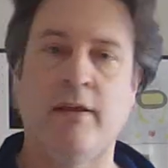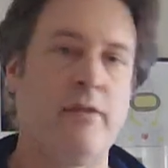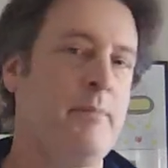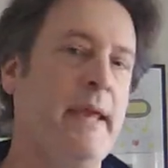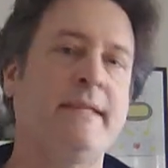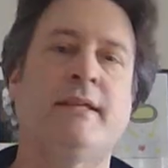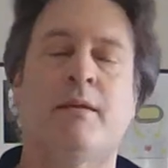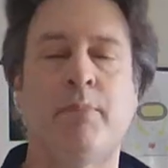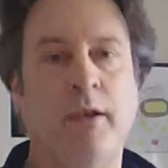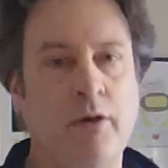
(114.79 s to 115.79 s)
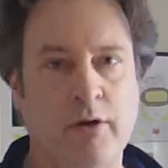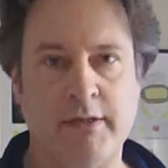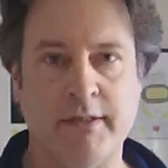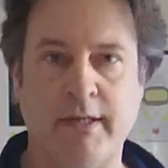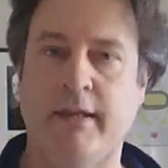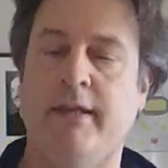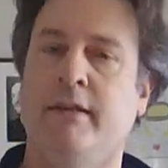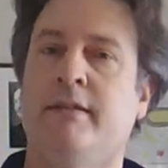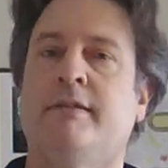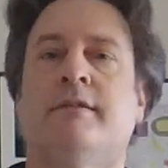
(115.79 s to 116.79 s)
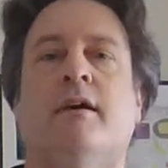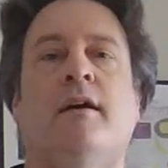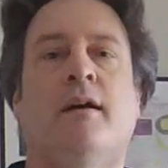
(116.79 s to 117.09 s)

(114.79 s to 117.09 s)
The basic plot is